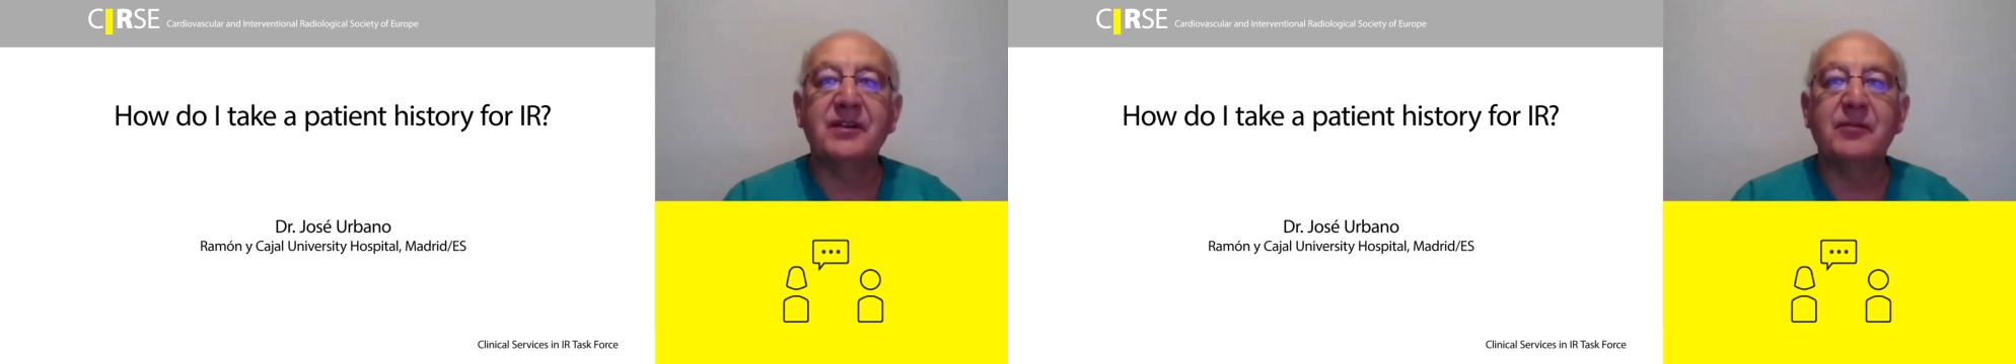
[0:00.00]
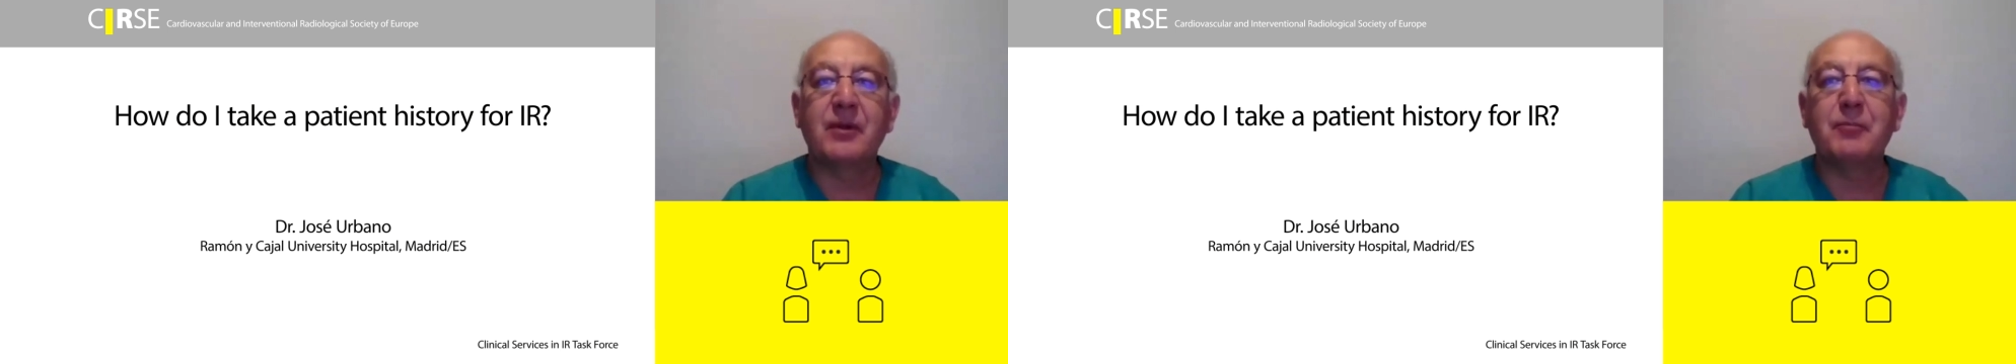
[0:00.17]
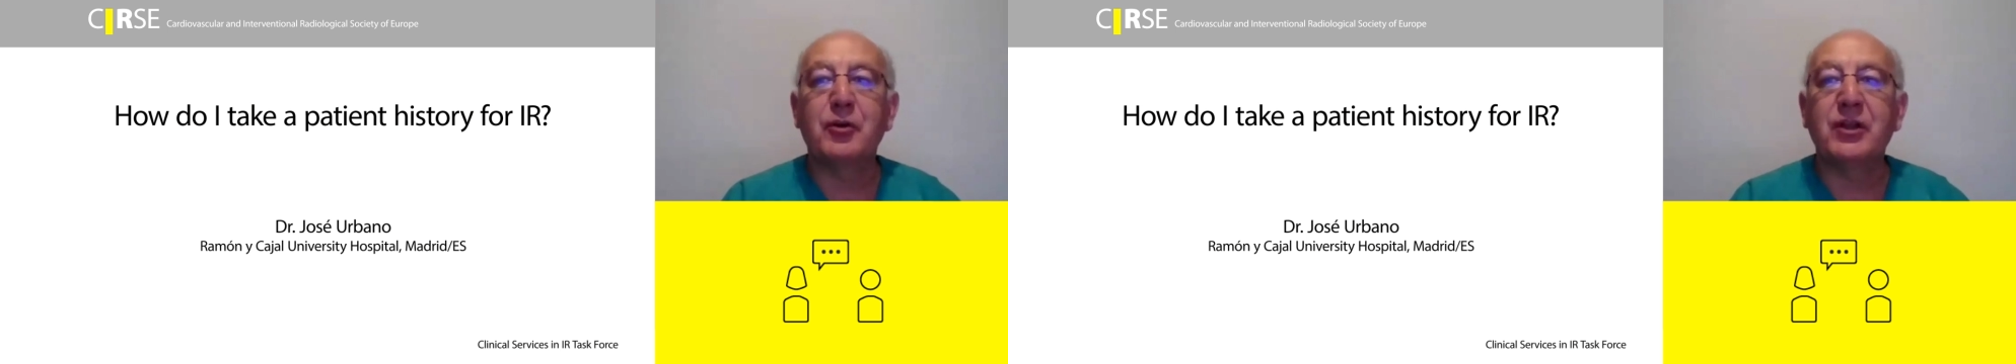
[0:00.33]
in
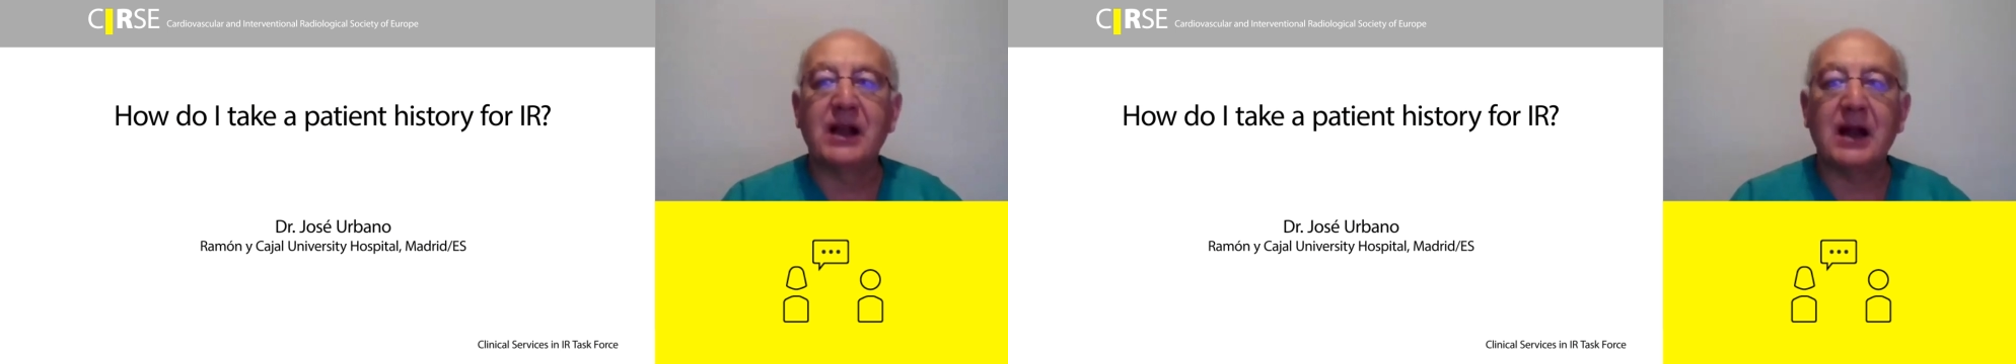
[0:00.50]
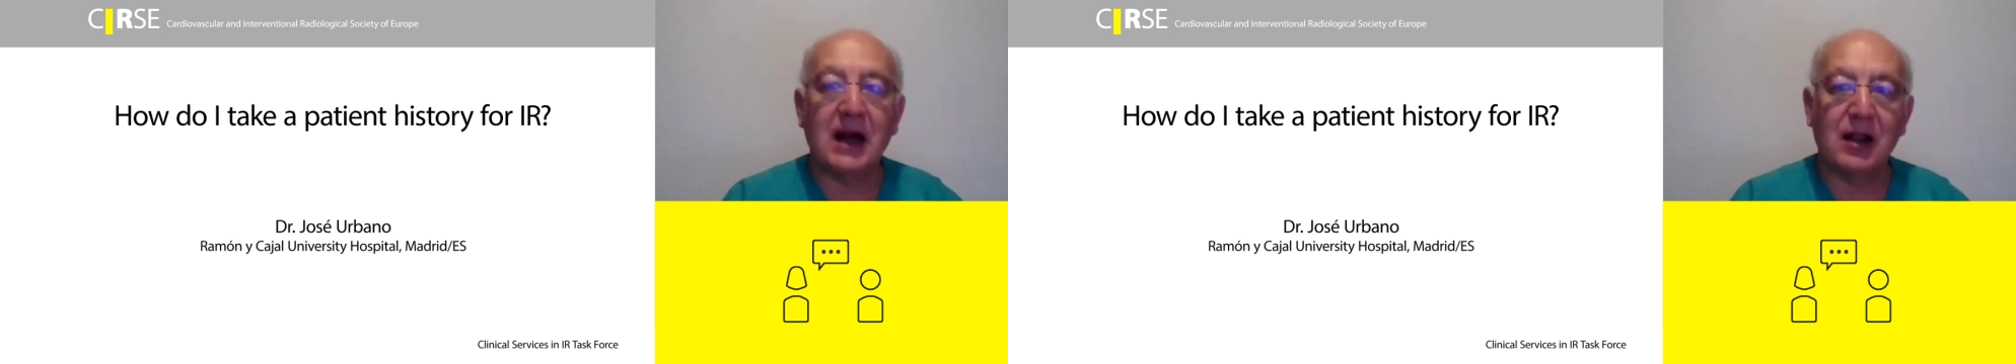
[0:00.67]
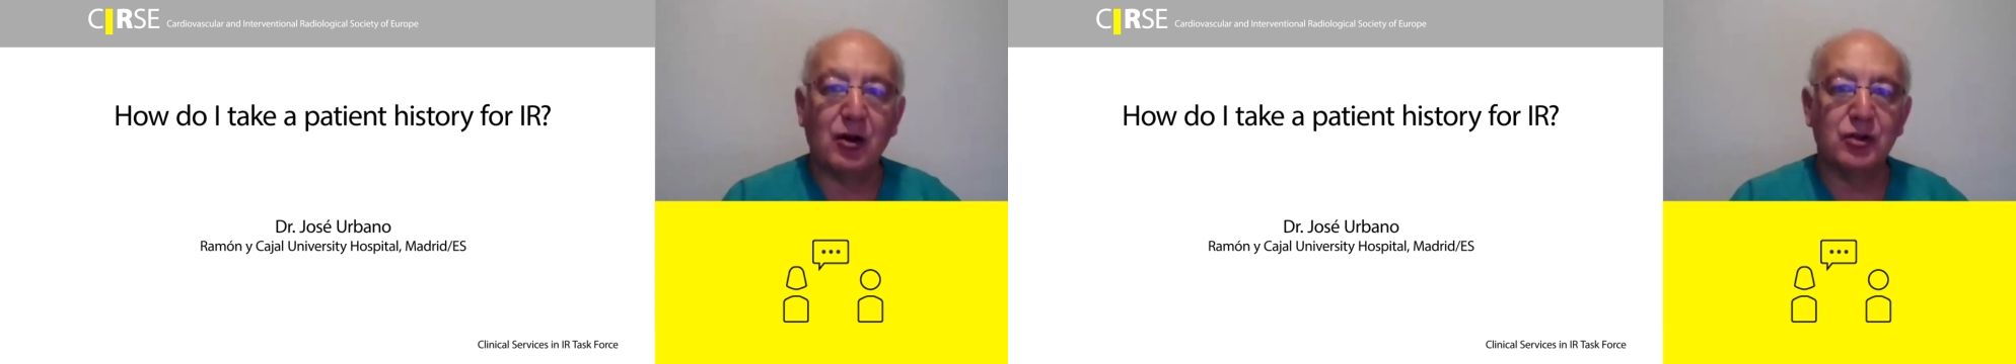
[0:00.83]
Ramón y
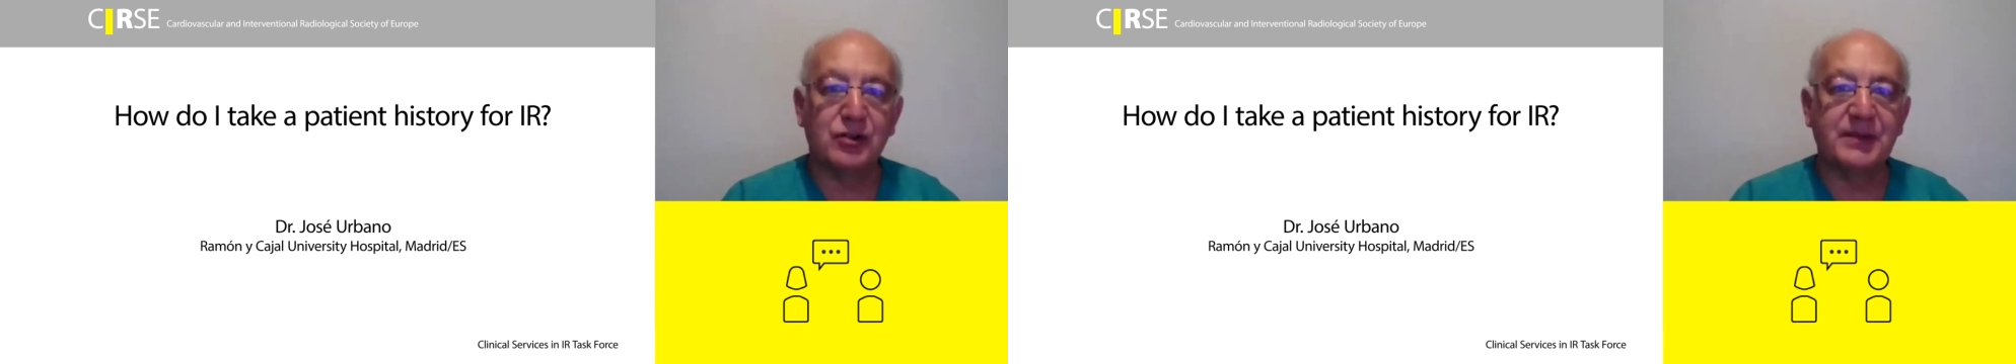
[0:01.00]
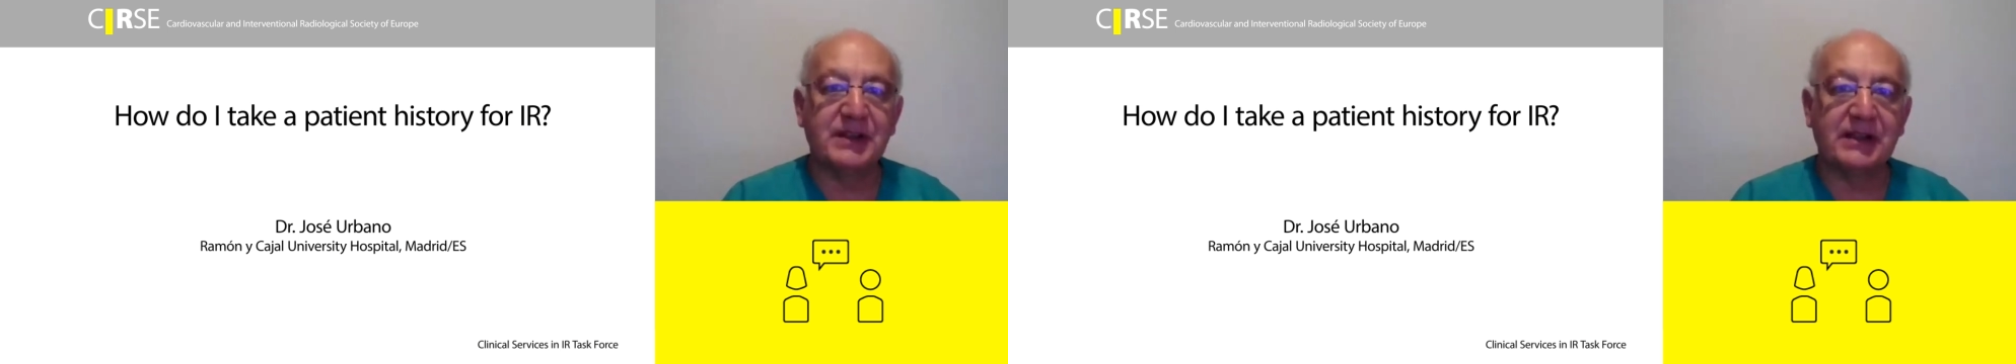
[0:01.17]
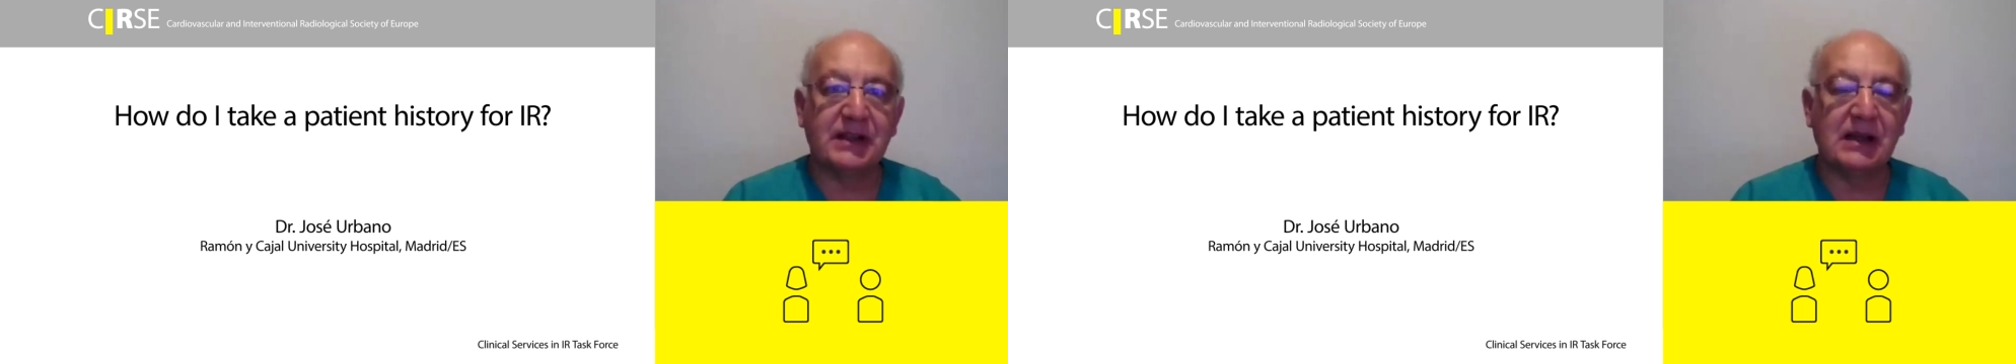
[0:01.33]
Cajal
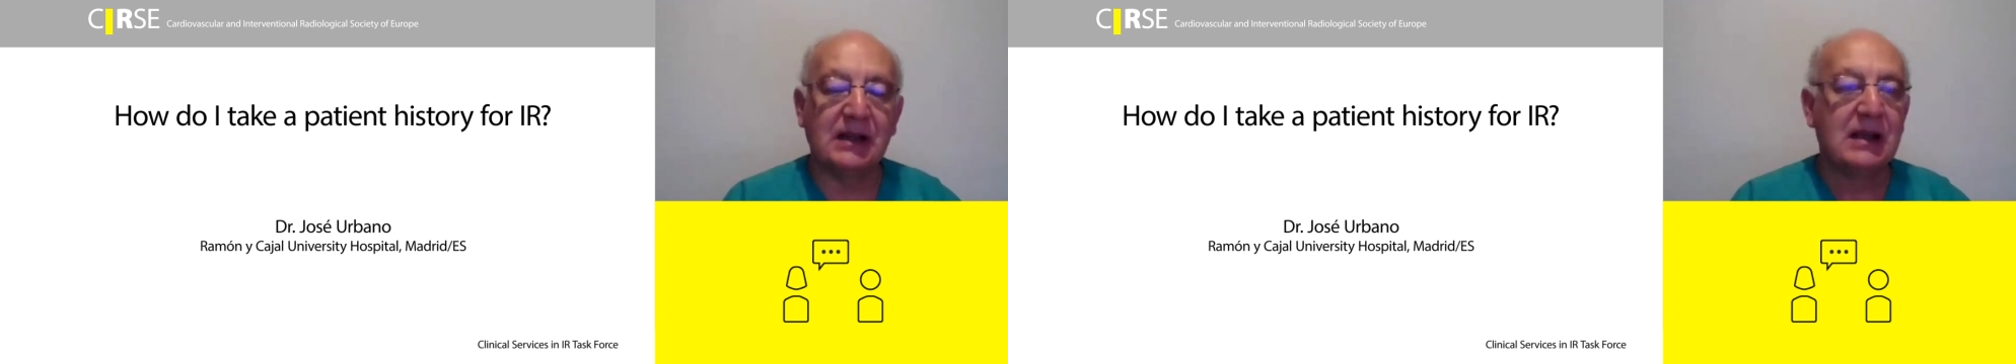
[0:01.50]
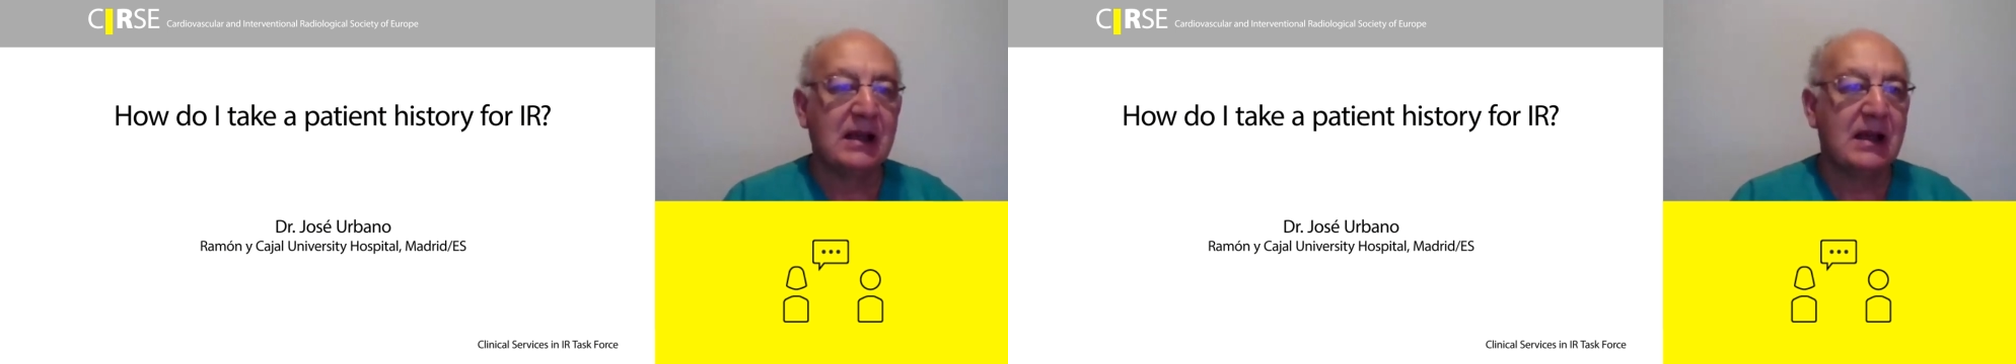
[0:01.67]
Hospital.